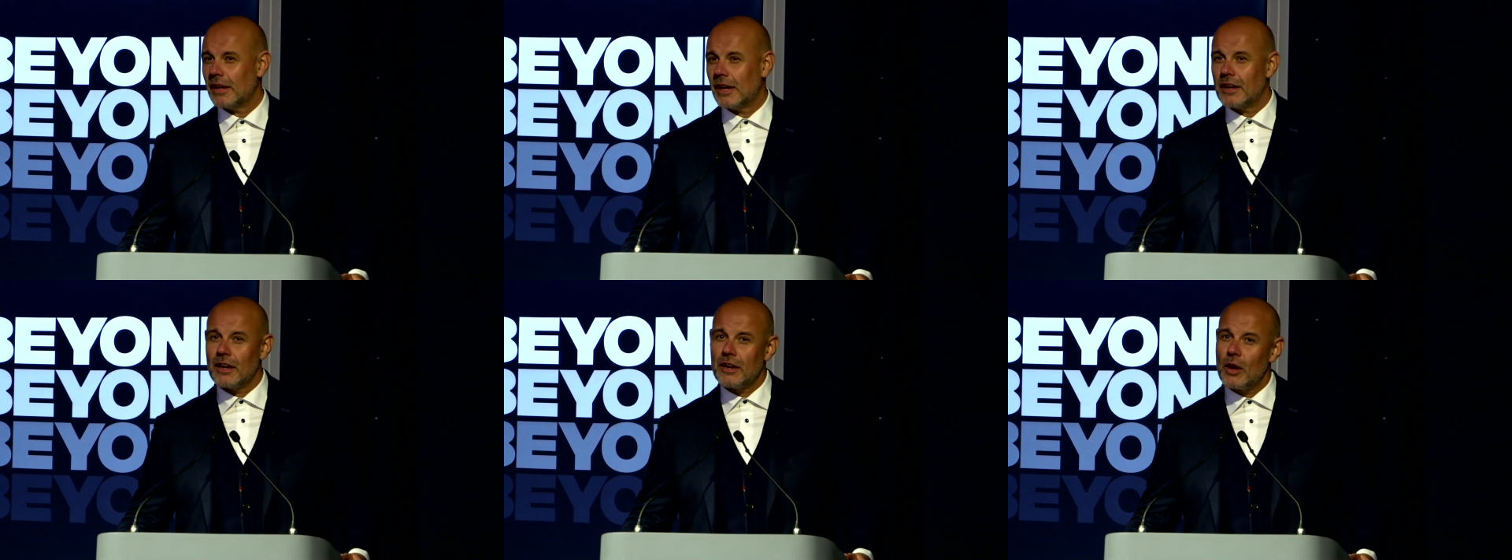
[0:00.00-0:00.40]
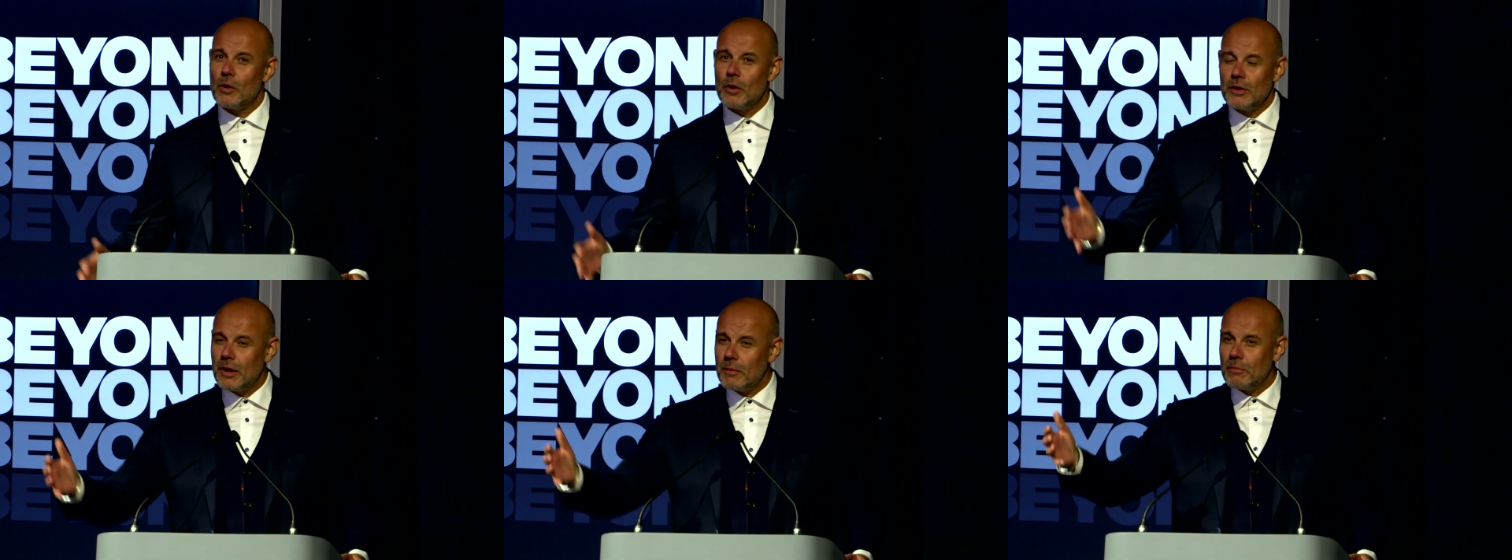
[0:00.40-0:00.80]
And I
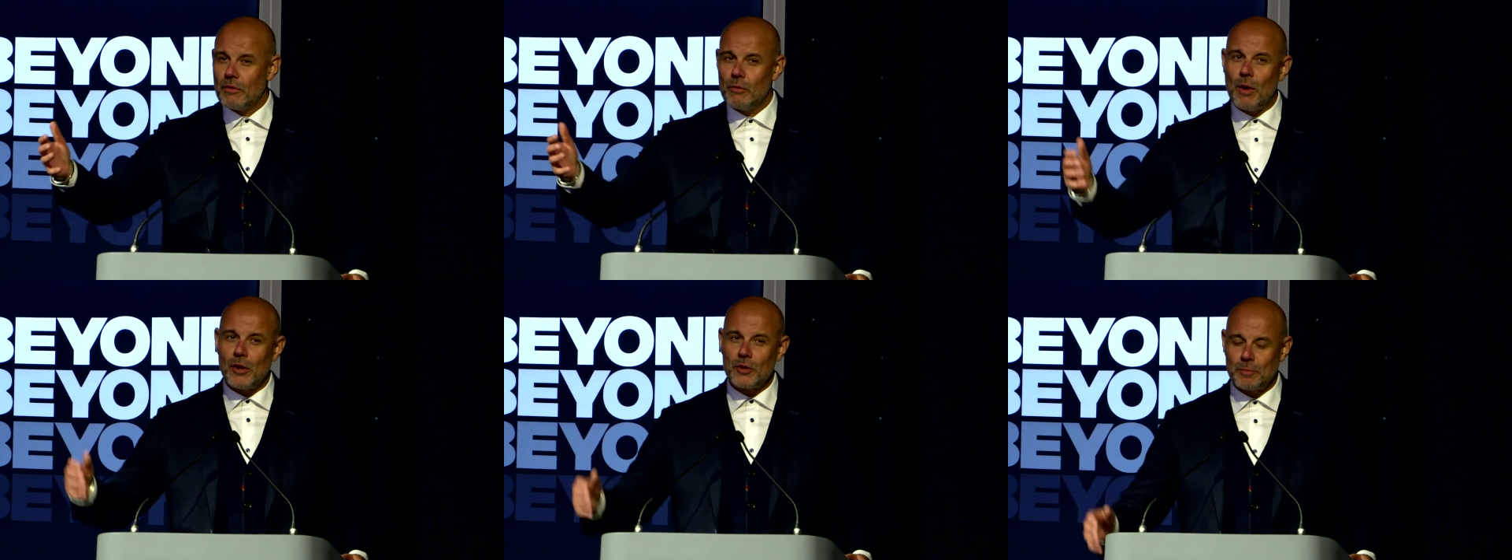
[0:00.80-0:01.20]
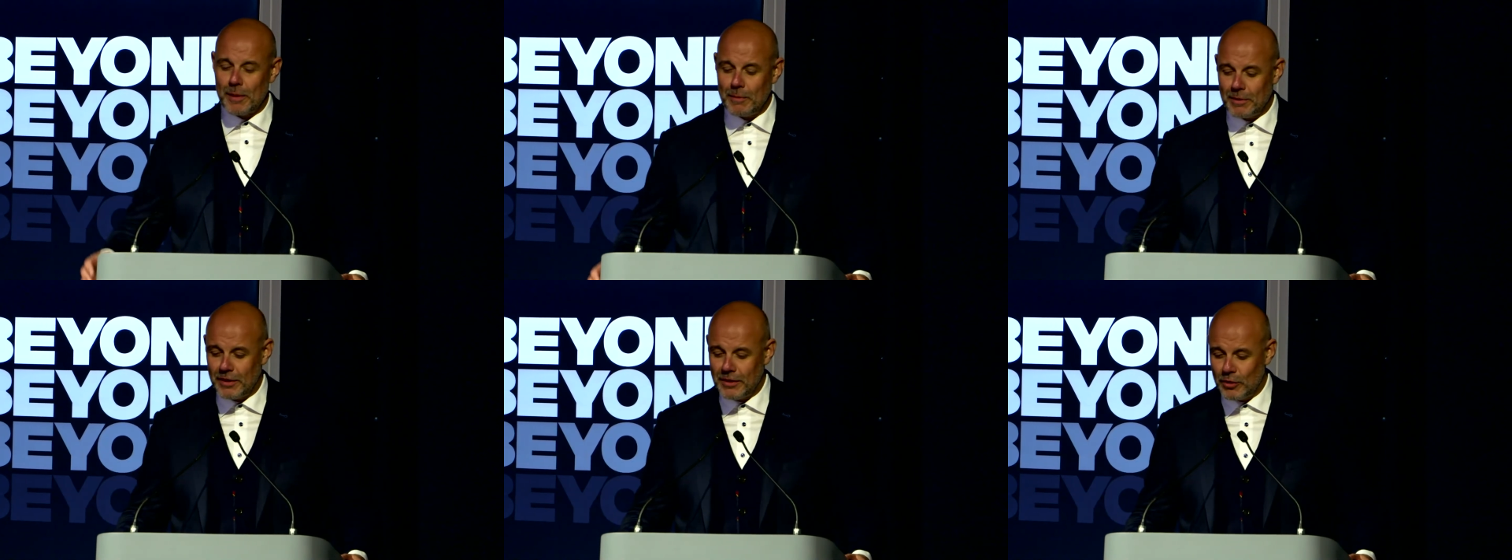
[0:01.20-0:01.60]
know a number of Welsh
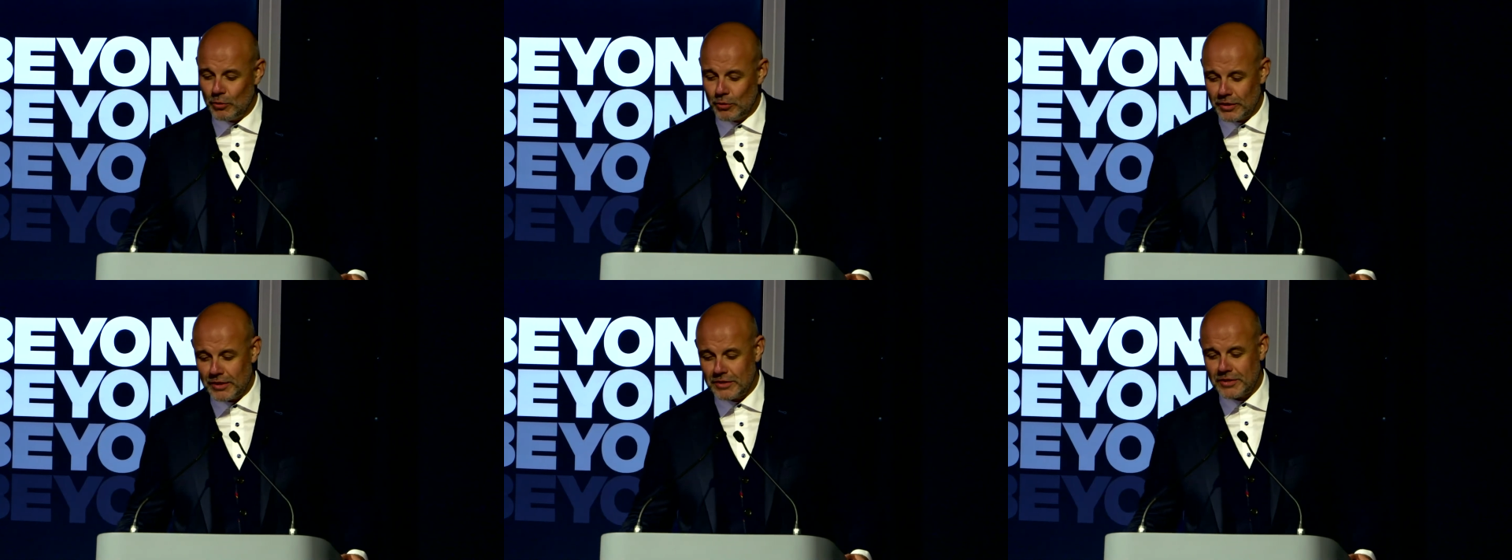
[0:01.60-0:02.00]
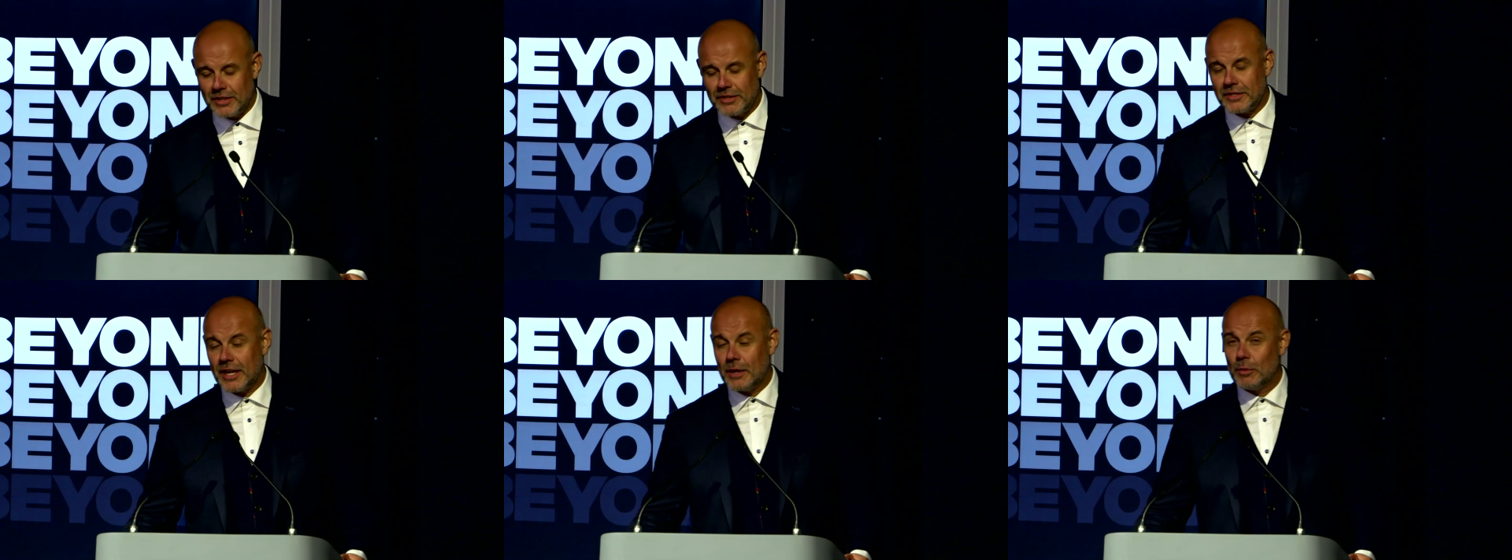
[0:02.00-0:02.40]
people in the audience
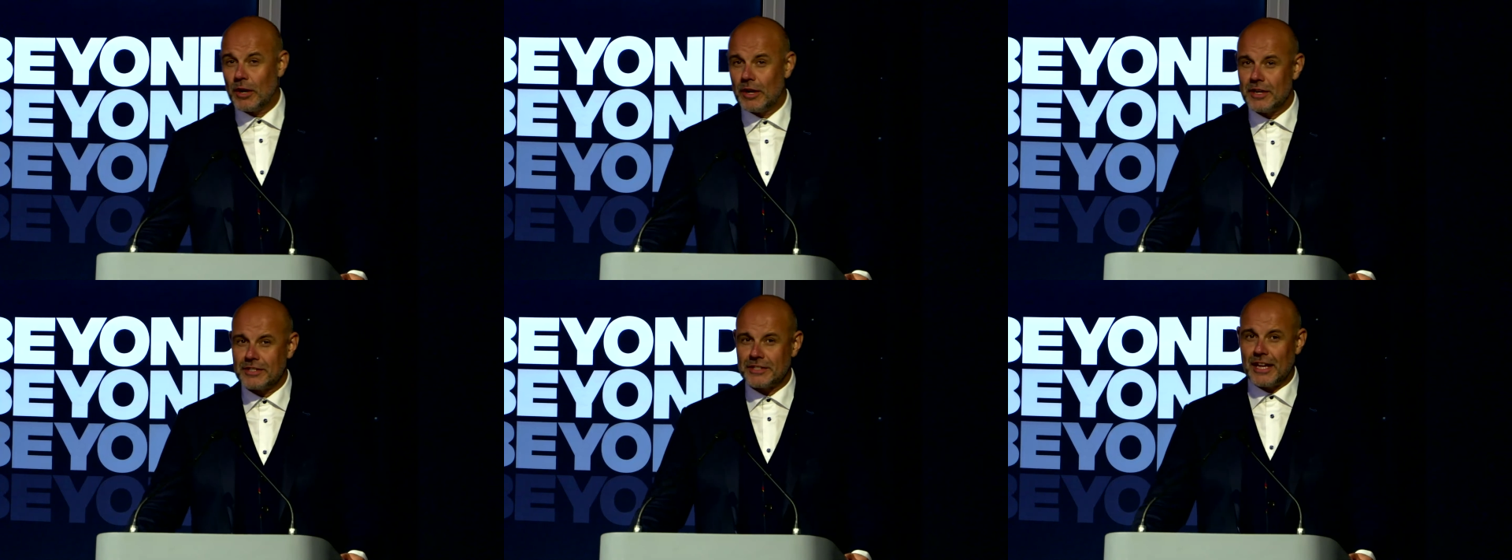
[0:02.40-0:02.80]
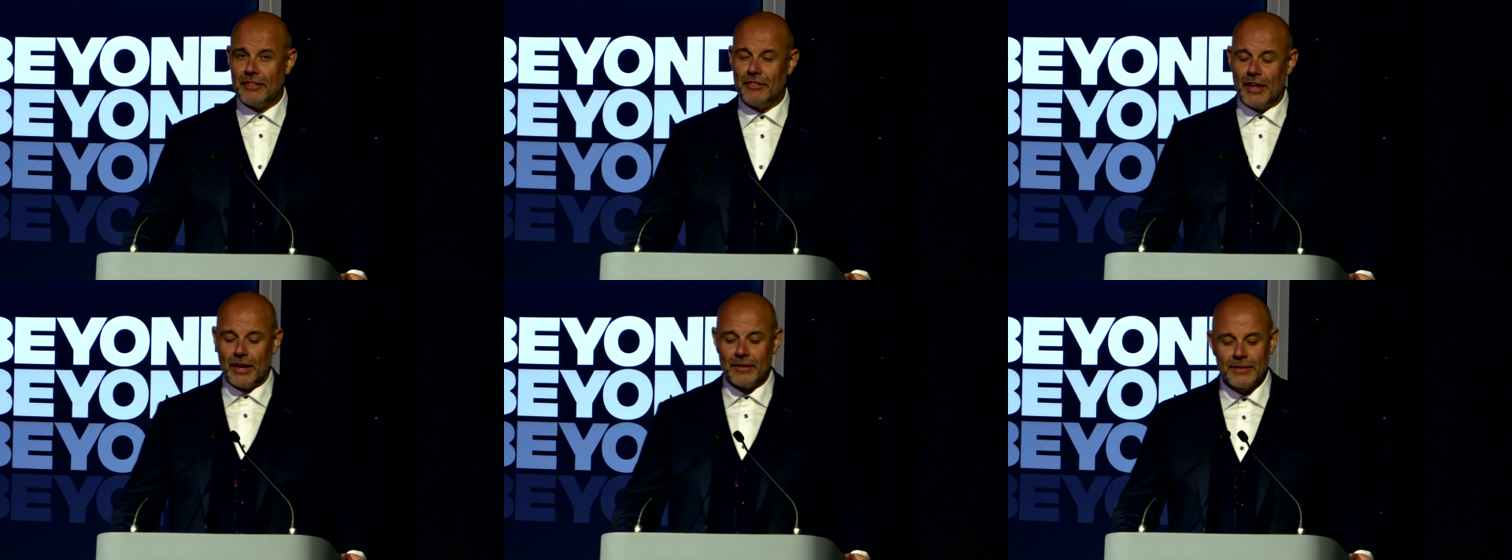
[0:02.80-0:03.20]
here today will
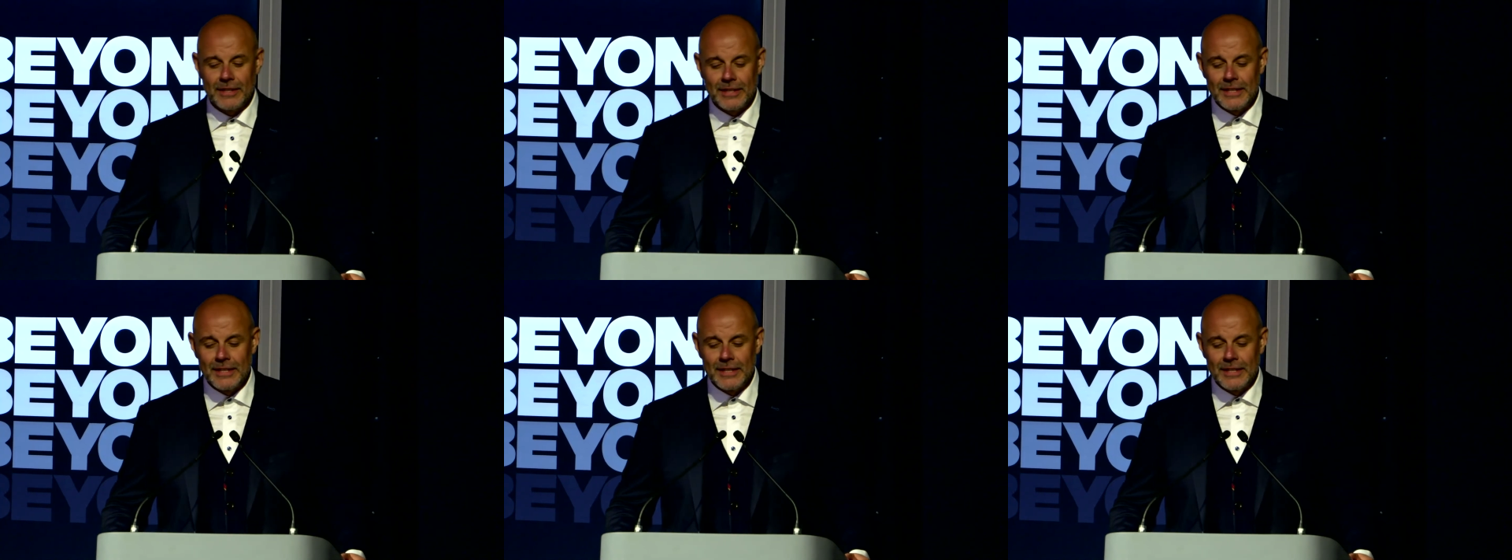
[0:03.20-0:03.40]
understand that.